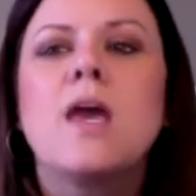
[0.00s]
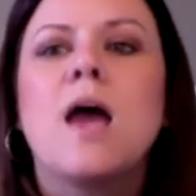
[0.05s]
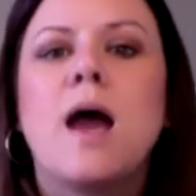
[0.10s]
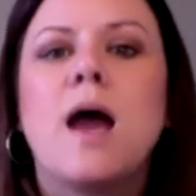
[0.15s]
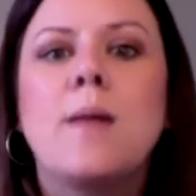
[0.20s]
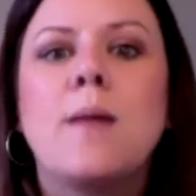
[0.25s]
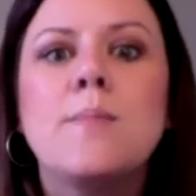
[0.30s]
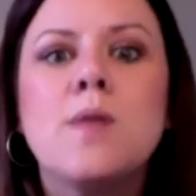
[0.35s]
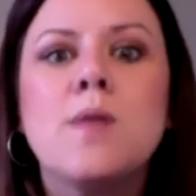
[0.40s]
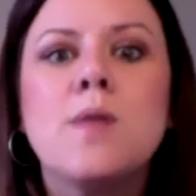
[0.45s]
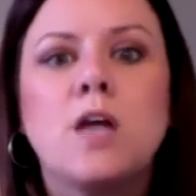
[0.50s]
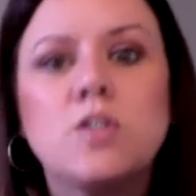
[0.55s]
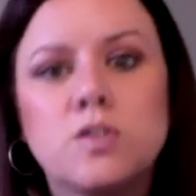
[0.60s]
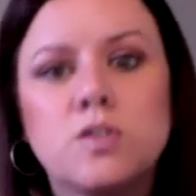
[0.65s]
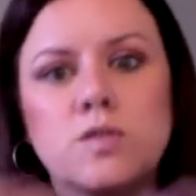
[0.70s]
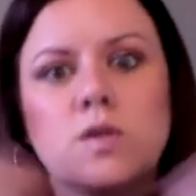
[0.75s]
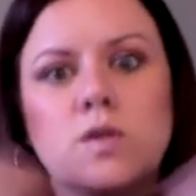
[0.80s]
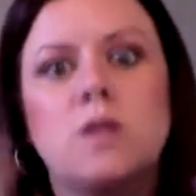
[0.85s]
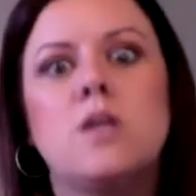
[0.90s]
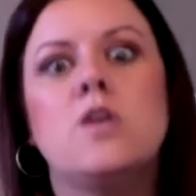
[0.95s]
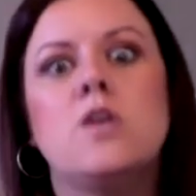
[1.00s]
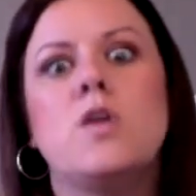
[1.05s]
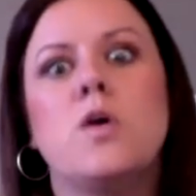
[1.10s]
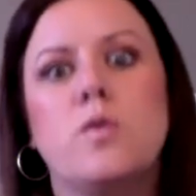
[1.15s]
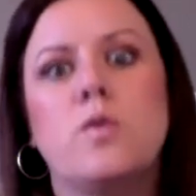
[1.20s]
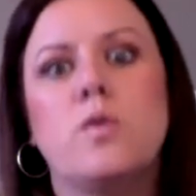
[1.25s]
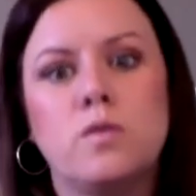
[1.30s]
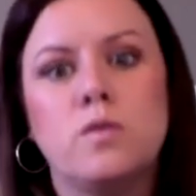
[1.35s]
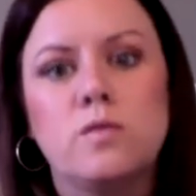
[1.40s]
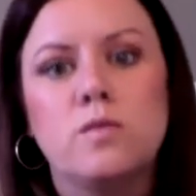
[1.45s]
I'm not just going to
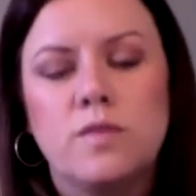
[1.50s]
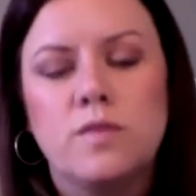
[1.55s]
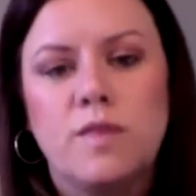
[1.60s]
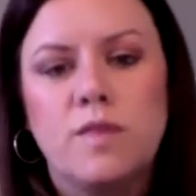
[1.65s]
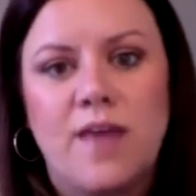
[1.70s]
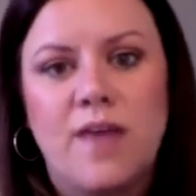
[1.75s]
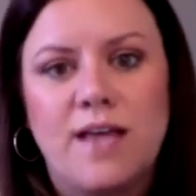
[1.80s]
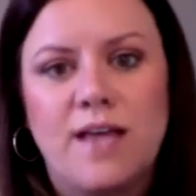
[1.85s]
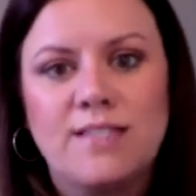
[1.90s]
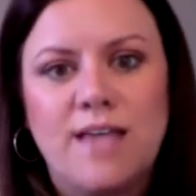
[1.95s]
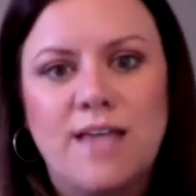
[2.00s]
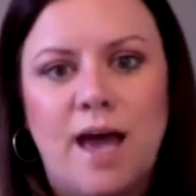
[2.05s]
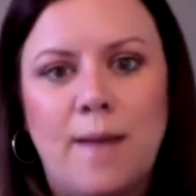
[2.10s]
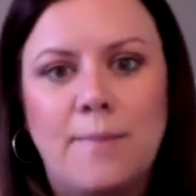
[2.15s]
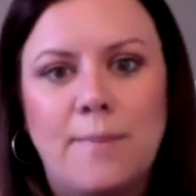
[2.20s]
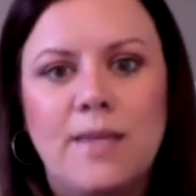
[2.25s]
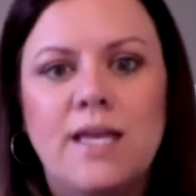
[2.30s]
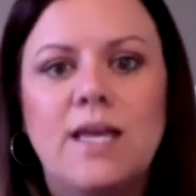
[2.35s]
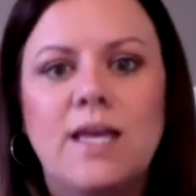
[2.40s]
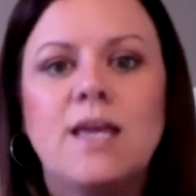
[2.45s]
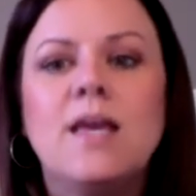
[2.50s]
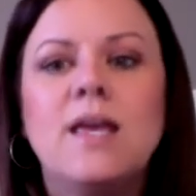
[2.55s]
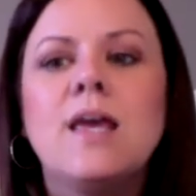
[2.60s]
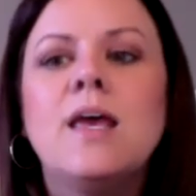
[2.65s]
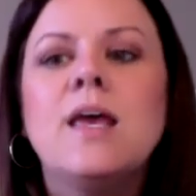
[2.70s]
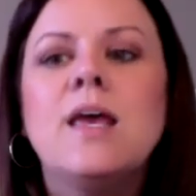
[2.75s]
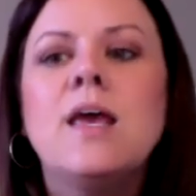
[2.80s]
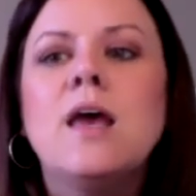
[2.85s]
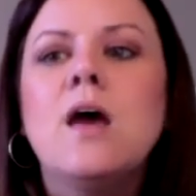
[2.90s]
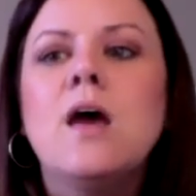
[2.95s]
know that that's happening
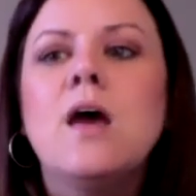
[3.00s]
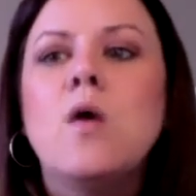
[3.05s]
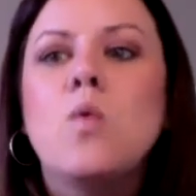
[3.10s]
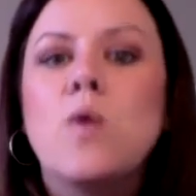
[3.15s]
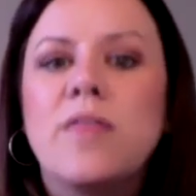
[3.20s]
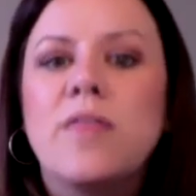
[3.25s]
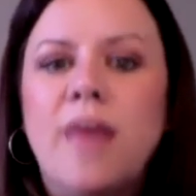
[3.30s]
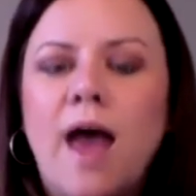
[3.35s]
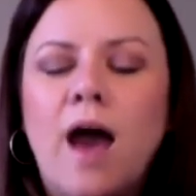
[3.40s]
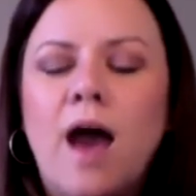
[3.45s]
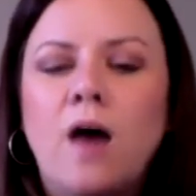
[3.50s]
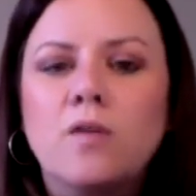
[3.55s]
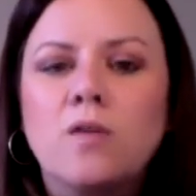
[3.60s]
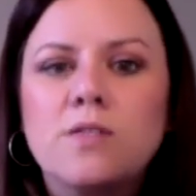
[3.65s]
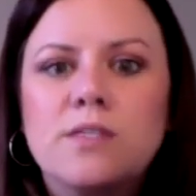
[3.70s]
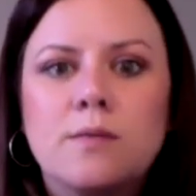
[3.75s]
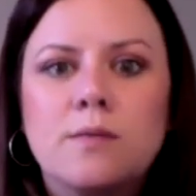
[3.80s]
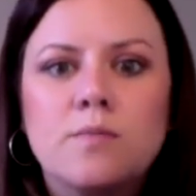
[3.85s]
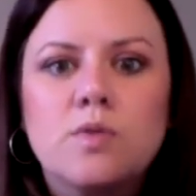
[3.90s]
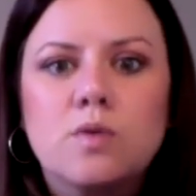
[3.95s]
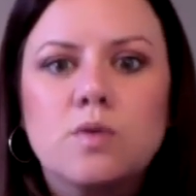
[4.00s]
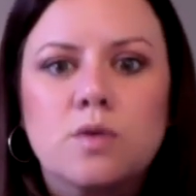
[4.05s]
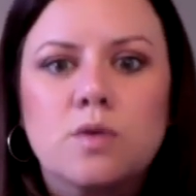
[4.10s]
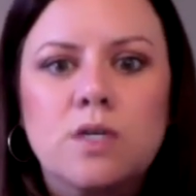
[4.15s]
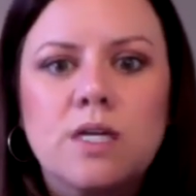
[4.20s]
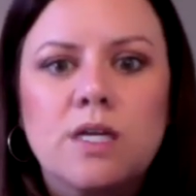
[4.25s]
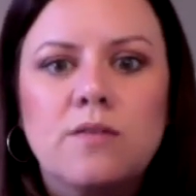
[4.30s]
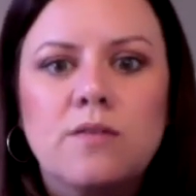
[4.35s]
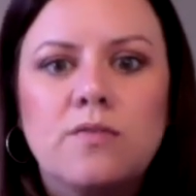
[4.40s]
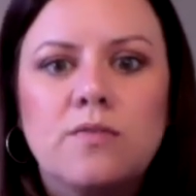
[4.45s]
without some sort
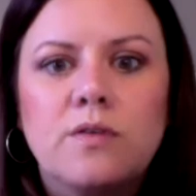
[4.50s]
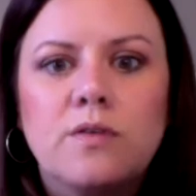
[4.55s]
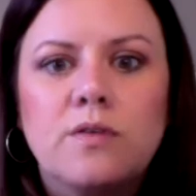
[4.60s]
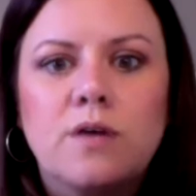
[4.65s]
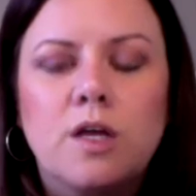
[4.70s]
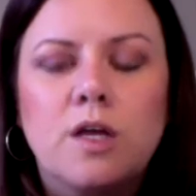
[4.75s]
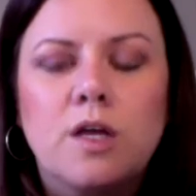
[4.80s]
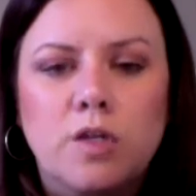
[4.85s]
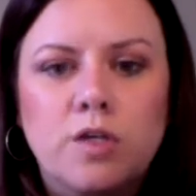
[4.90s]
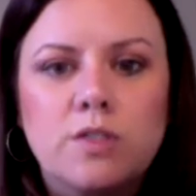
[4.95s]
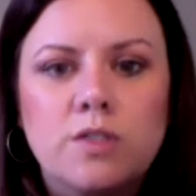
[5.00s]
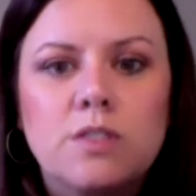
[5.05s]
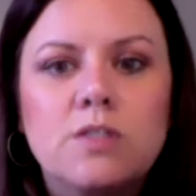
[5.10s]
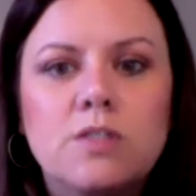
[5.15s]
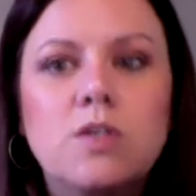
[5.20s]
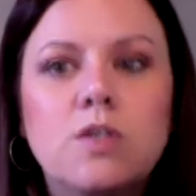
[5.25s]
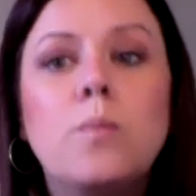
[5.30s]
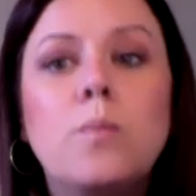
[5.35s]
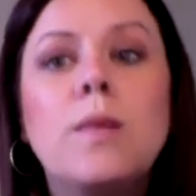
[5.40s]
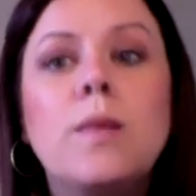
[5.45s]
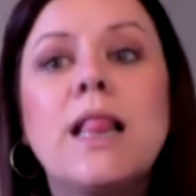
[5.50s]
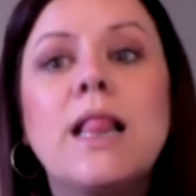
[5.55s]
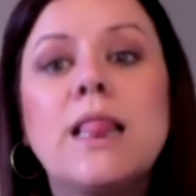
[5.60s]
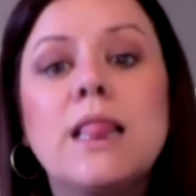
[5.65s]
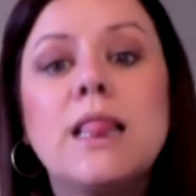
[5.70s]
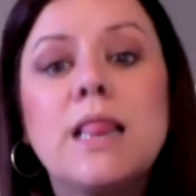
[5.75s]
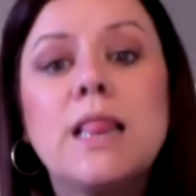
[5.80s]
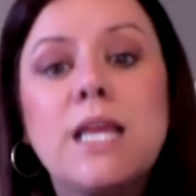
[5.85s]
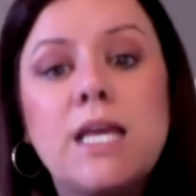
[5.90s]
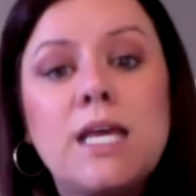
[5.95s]
of alert. So
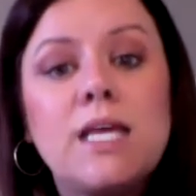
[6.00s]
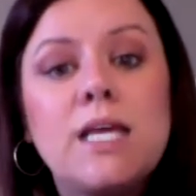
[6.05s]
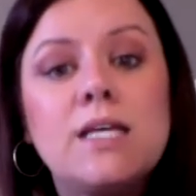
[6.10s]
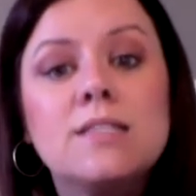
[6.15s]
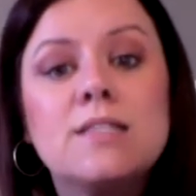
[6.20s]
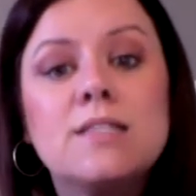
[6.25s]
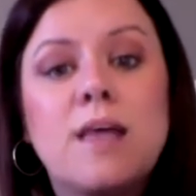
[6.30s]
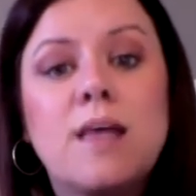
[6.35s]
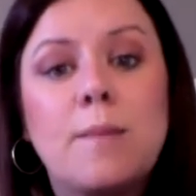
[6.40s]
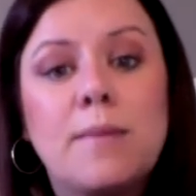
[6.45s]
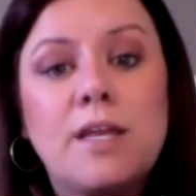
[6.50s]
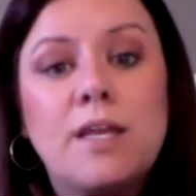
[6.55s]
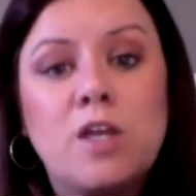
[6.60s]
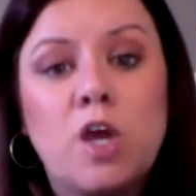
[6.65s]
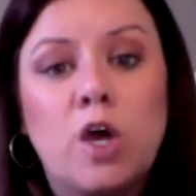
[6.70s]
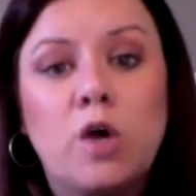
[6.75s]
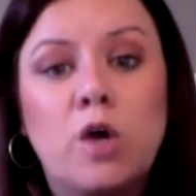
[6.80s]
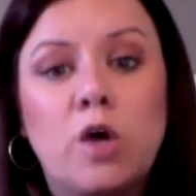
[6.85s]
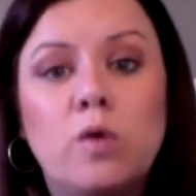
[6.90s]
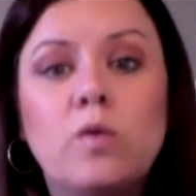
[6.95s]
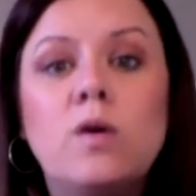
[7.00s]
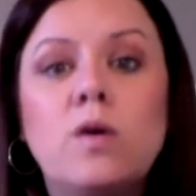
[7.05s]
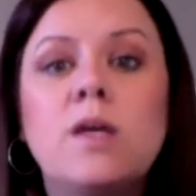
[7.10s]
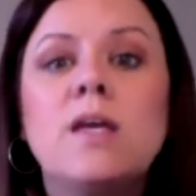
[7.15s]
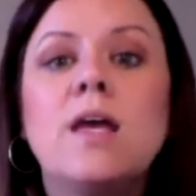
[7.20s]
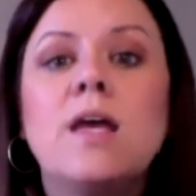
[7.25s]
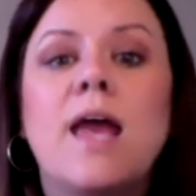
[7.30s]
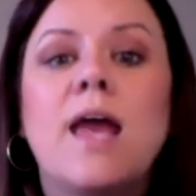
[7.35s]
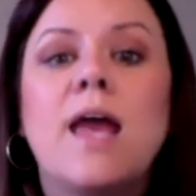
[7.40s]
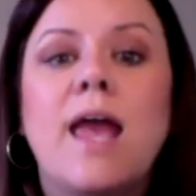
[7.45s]
please let me know.
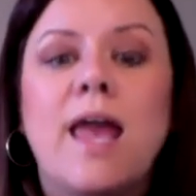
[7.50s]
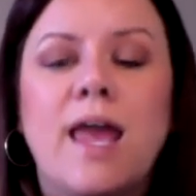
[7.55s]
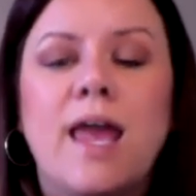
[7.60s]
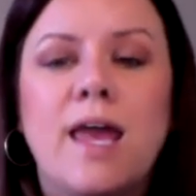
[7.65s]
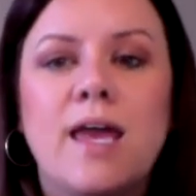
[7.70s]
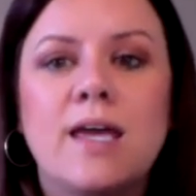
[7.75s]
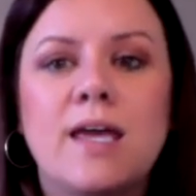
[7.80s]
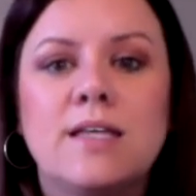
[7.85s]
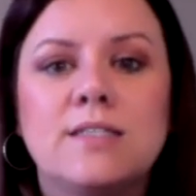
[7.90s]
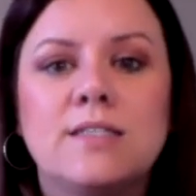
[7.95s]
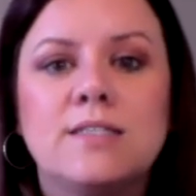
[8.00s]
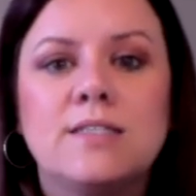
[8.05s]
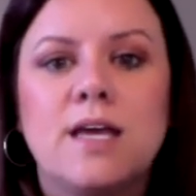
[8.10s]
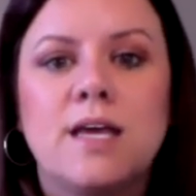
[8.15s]
And